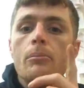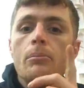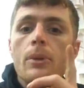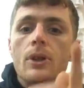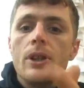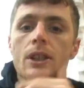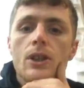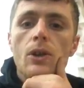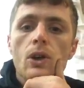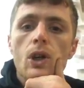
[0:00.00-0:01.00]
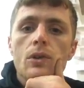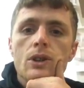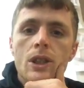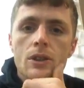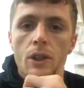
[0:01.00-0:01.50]
But the digital
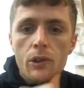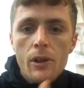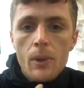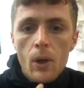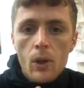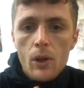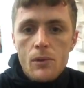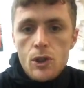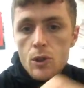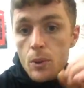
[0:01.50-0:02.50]
currencies and the cryptocurrencies